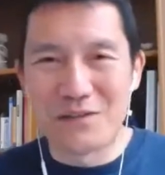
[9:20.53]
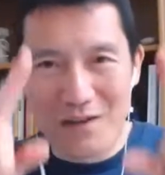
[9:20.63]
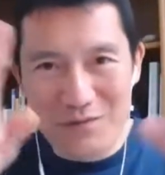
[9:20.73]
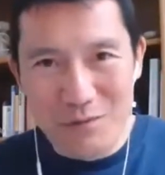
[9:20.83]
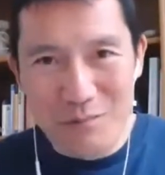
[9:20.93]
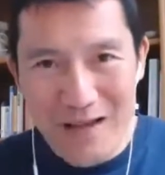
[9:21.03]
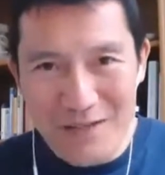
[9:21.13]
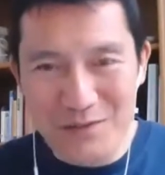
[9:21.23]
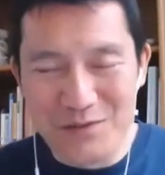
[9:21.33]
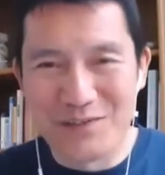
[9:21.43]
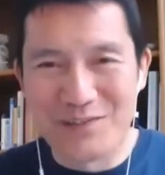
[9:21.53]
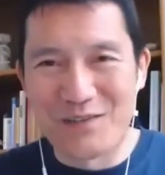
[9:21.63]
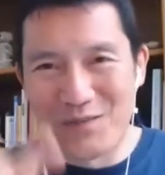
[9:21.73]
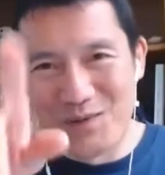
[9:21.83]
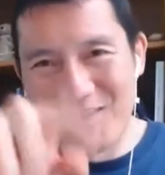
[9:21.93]
You have to imagine
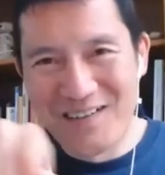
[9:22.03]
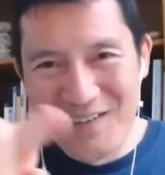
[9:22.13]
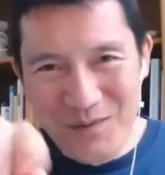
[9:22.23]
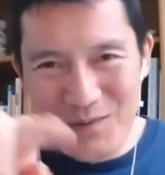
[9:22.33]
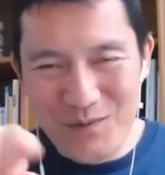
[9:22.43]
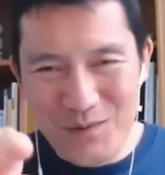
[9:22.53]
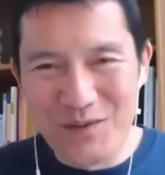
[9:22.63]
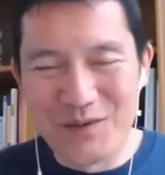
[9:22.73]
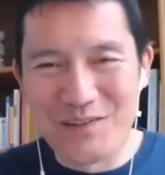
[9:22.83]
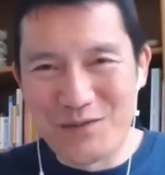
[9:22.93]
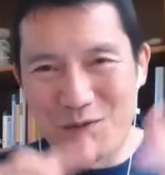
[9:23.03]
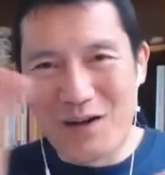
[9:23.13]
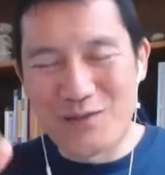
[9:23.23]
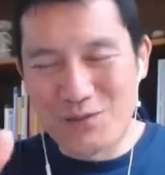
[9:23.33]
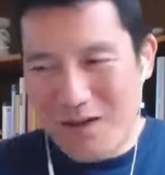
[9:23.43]
yourself, or or, or go ahead and
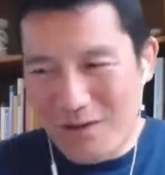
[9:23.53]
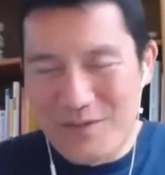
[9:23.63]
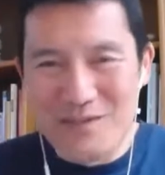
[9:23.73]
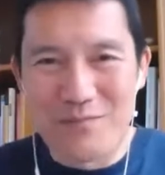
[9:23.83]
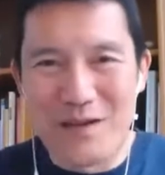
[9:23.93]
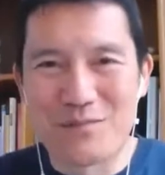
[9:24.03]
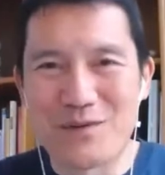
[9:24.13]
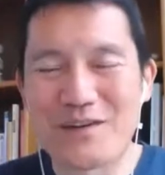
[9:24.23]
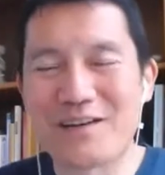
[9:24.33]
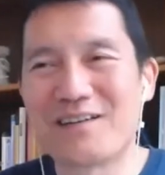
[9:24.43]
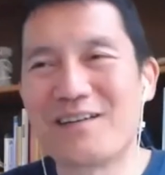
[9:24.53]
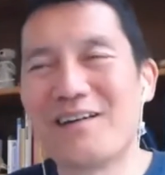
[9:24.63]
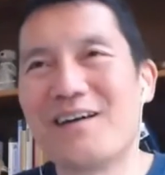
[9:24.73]
draw draw a piece of paper here.